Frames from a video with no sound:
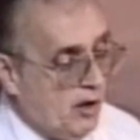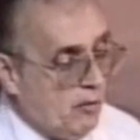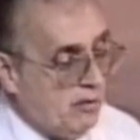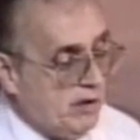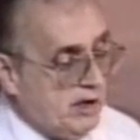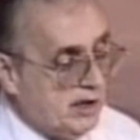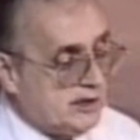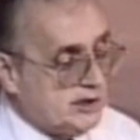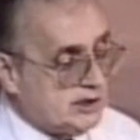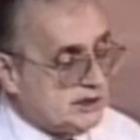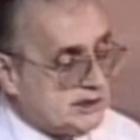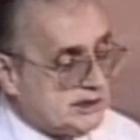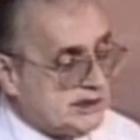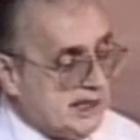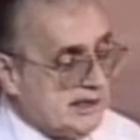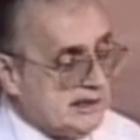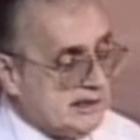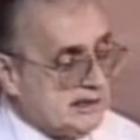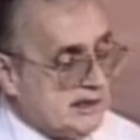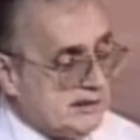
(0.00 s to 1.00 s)
we
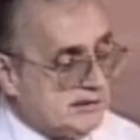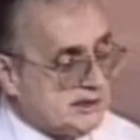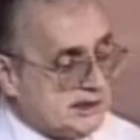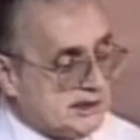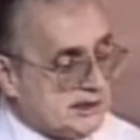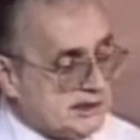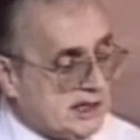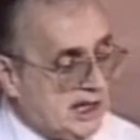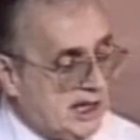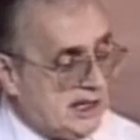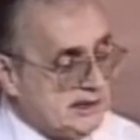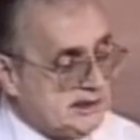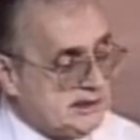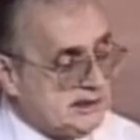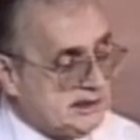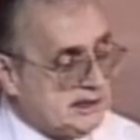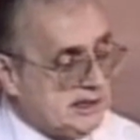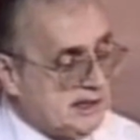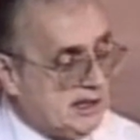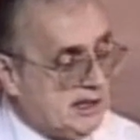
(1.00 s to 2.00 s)
understand that there is this
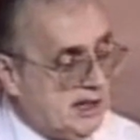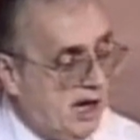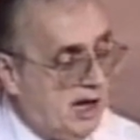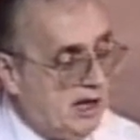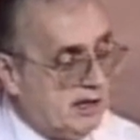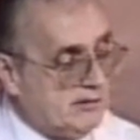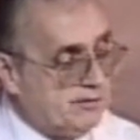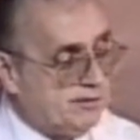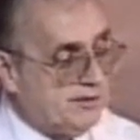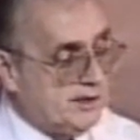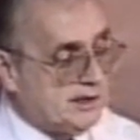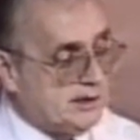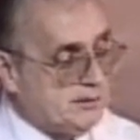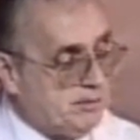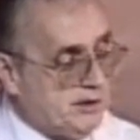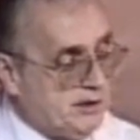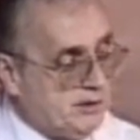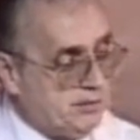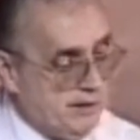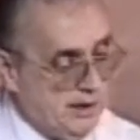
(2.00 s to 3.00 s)
constant conflict
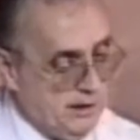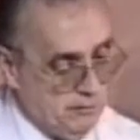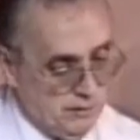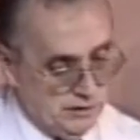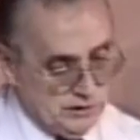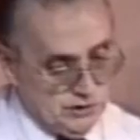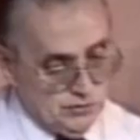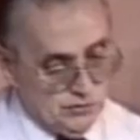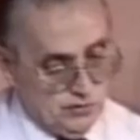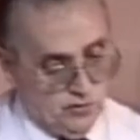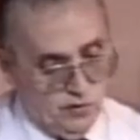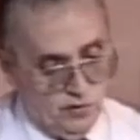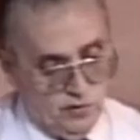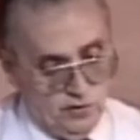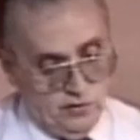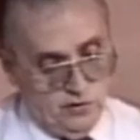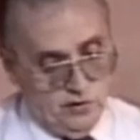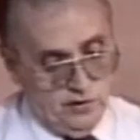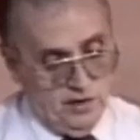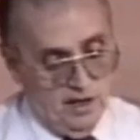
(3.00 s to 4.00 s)
between what you
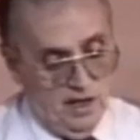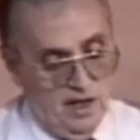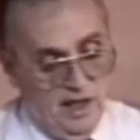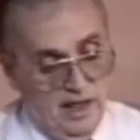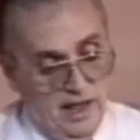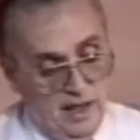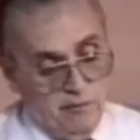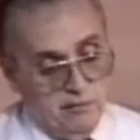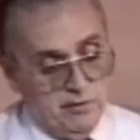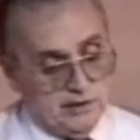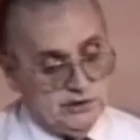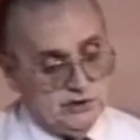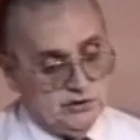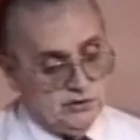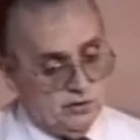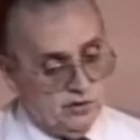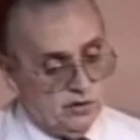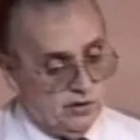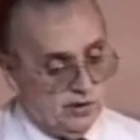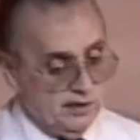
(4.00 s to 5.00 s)
call good and what
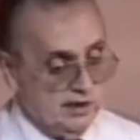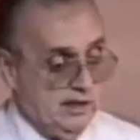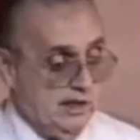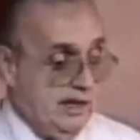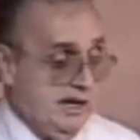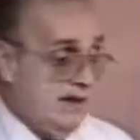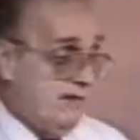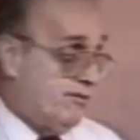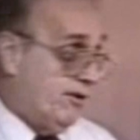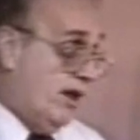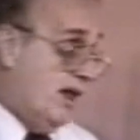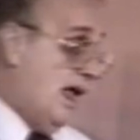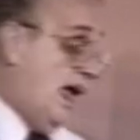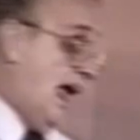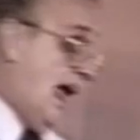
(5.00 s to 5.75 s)
you call evil.